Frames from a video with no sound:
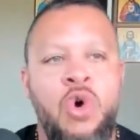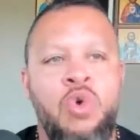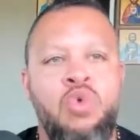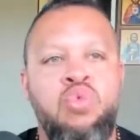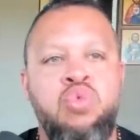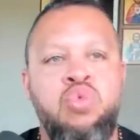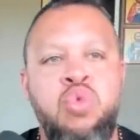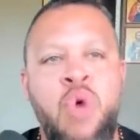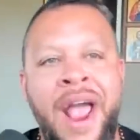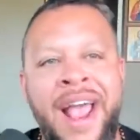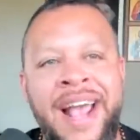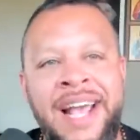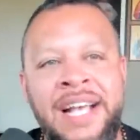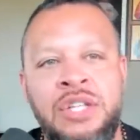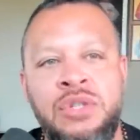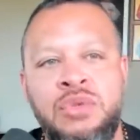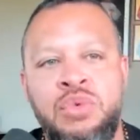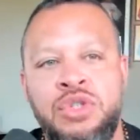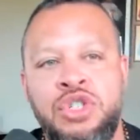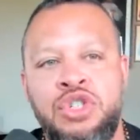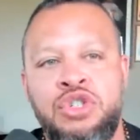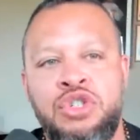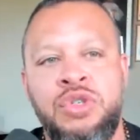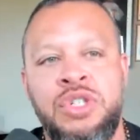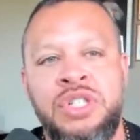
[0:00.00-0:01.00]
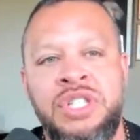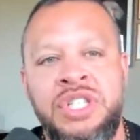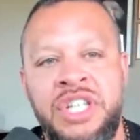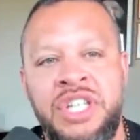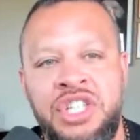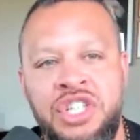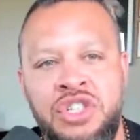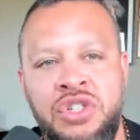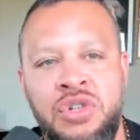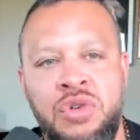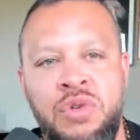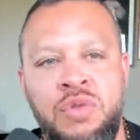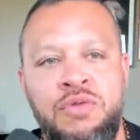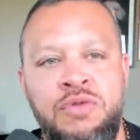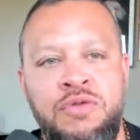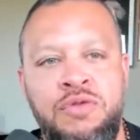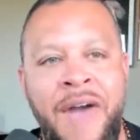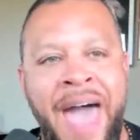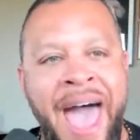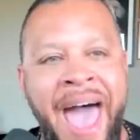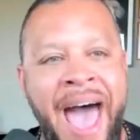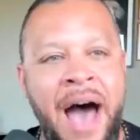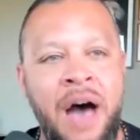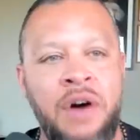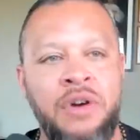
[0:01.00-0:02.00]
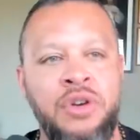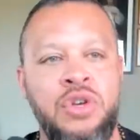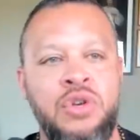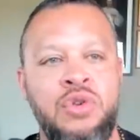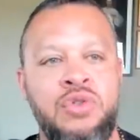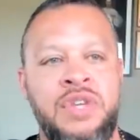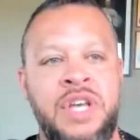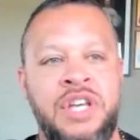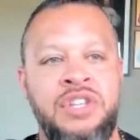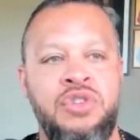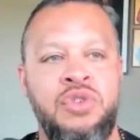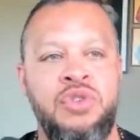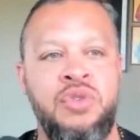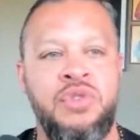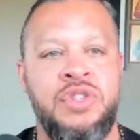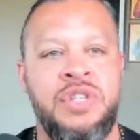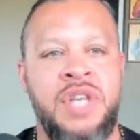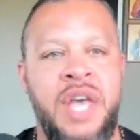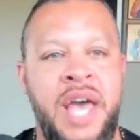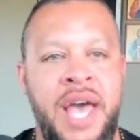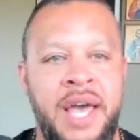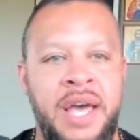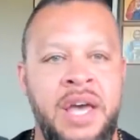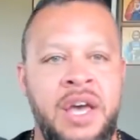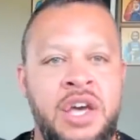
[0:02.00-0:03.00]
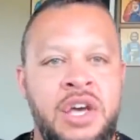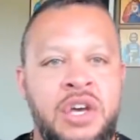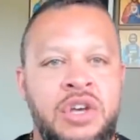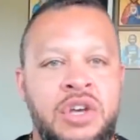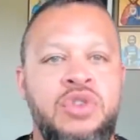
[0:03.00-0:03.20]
raised with traditional values, as you say.